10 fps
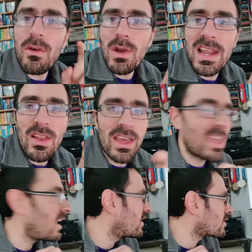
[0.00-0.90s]
that I really
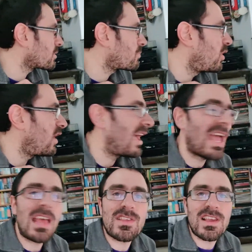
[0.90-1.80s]
like, uh, someone's put
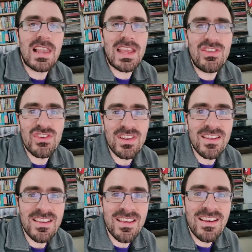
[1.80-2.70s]

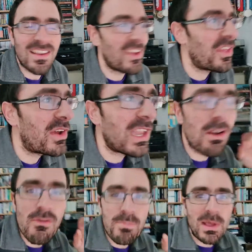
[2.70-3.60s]
escalation, like the
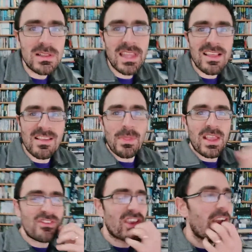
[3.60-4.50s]
idea of building
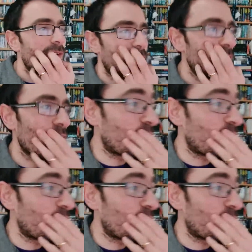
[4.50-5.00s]
something as you go through